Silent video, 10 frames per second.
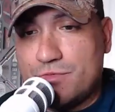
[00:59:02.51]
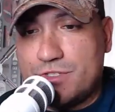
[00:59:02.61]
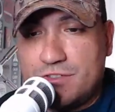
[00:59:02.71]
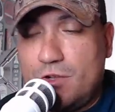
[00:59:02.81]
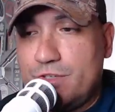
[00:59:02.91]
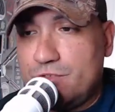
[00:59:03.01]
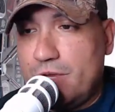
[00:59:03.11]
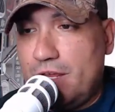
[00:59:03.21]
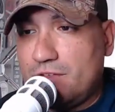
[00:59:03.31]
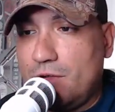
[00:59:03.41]
which is always
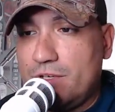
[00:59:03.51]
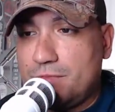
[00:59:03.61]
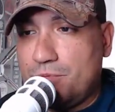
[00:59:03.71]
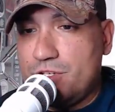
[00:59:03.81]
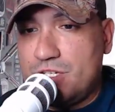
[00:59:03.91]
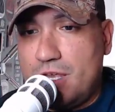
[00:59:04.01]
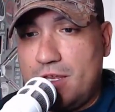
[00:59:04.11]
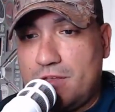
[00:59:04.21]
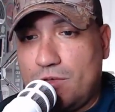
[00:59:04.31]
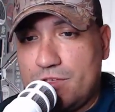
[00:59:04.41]
great. It's always
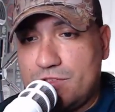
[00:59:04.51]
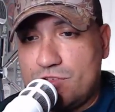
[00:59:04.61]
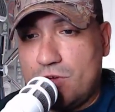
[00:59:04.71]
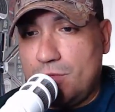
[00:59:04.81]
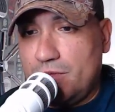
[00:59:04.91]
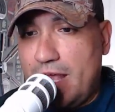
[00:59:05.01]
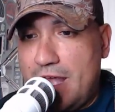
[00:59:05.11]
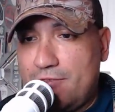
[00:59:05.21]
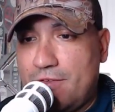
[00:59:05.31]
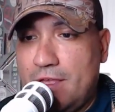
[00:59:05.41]
appreciated. It's always enjoyable to
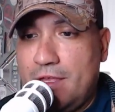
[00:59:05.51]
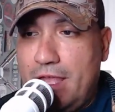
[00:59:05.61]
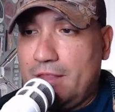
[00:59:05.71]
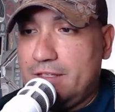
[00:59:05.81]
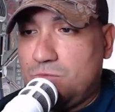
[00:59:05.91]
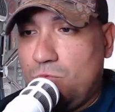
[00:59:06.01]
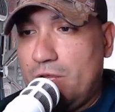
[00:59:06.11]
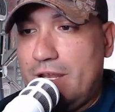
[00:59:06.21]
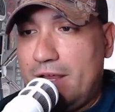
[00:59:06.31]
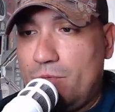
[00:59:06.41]
have at least
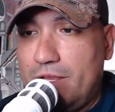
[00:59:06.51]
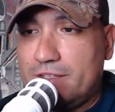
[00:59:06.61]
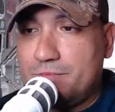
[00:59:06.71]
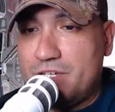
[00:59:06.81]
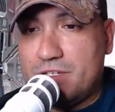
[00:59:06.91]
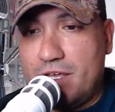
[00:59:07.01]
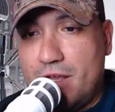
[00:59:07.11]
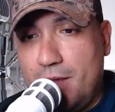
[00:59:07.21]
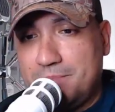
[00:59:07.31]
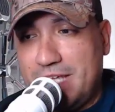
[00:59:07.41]
one night a week, especially
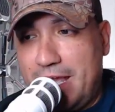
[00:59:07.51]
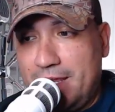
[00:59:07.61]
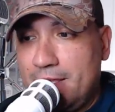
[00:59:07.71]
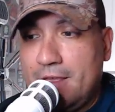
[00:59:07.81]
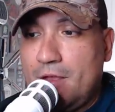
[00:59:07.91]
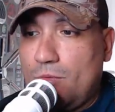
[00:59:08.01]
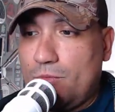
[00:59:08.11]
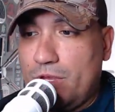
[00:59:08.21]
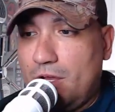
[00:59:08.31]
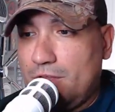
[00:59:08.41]
on hump day,
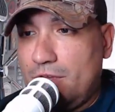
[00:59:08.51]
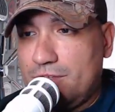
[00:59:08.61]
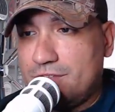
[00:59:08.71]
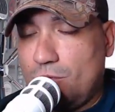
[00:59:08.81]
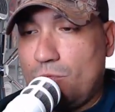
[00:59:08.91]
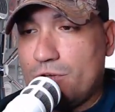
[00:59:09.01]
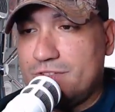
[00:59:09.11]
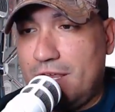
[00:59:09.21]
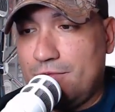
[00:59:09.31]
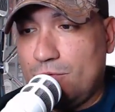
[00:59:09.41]
when we all know this is the
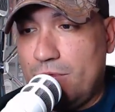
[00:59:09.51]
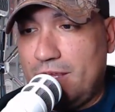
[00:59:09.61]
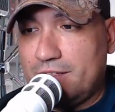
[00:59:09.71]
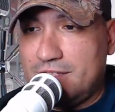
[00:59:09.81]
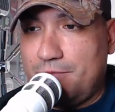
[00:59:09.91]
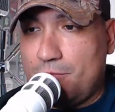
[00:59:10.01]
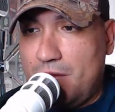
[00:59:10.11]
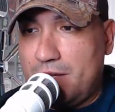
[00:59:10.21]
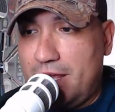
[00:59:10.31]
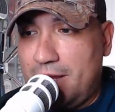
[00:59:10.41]
worst day of the week, except for
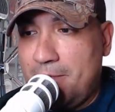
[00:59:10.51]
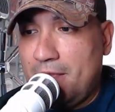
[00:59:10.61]
Monday.